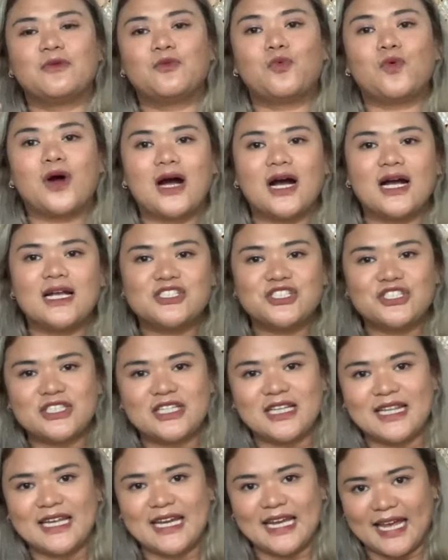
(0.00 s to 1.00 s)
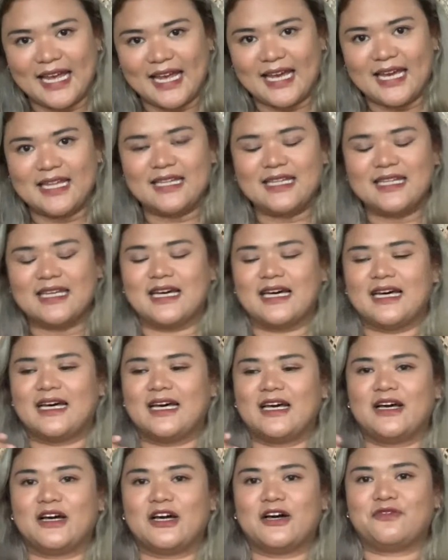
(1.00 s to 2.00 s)
watch till the end
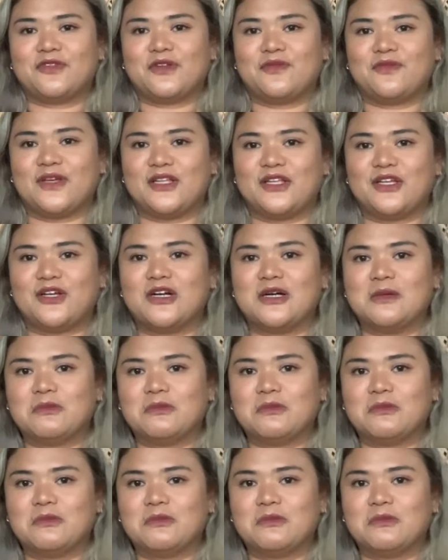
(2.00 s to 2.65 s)
of the video.